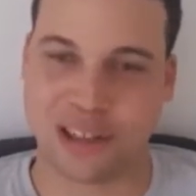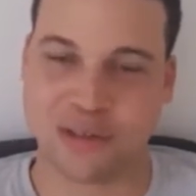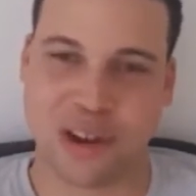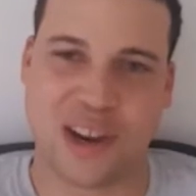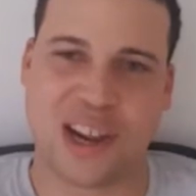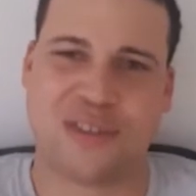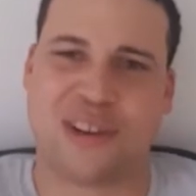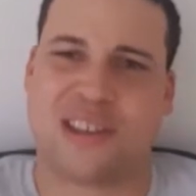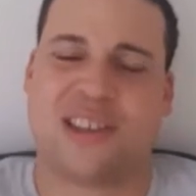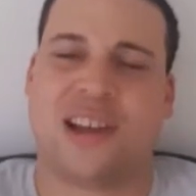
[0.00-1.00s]
It's not even
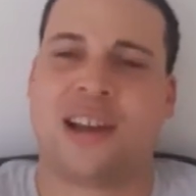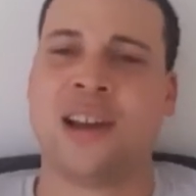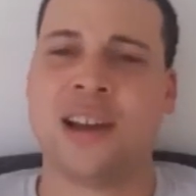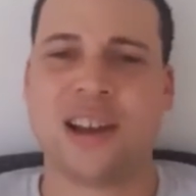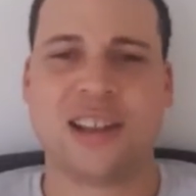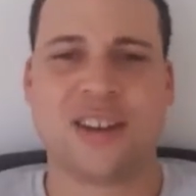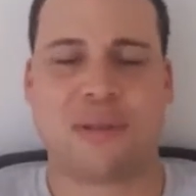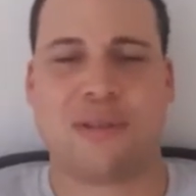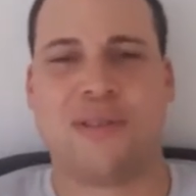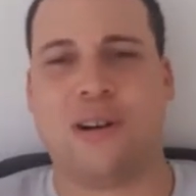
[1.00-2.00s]
interesting. Like, don't
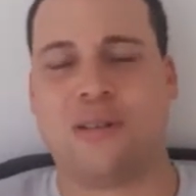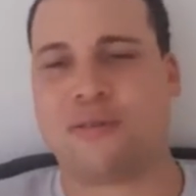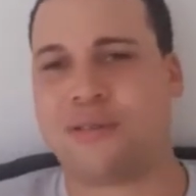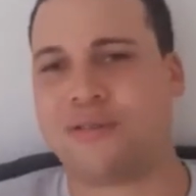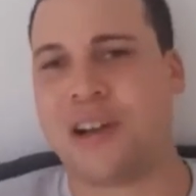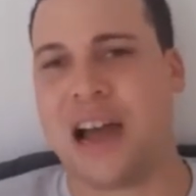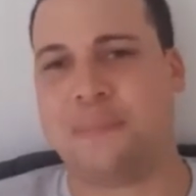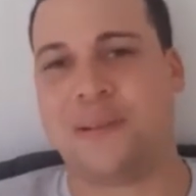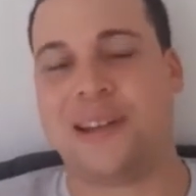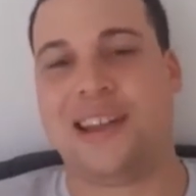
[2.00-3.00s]
get me wrong,
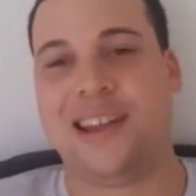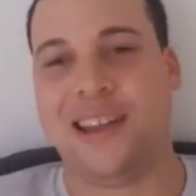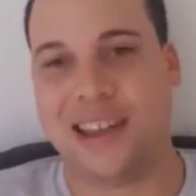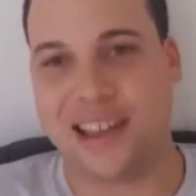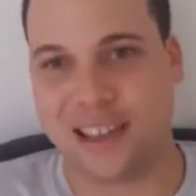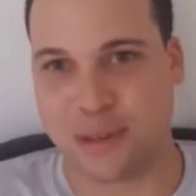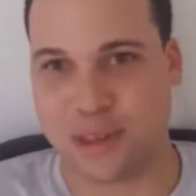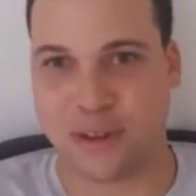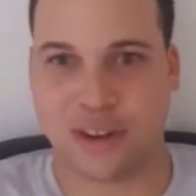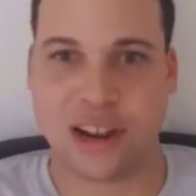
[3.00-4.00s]
rap is
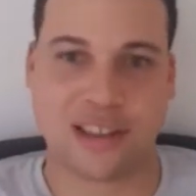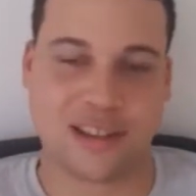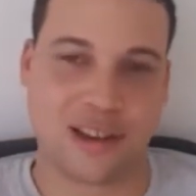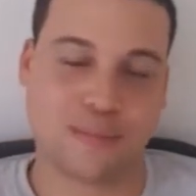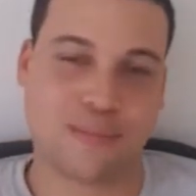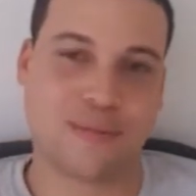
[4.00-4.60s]
misogynistic.